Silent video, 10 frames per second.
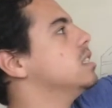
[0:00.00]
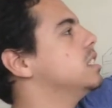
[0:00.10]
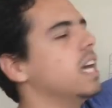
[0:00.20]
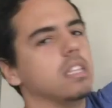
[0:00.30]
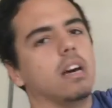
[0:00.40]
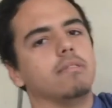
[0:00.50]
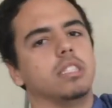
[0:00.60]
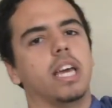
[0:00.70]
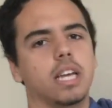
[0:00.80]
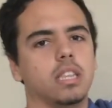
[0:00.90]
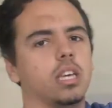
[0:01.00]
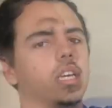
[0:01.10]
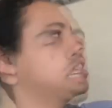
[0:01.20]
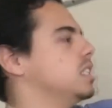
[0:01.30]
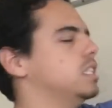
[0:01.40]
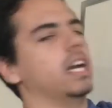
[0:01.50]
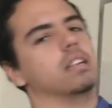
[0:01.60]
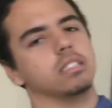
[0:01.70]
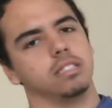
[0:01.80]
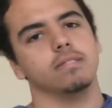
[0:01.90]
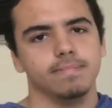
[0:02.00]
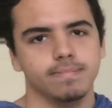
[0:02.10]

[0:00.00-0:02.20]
standoffs and the C-channels.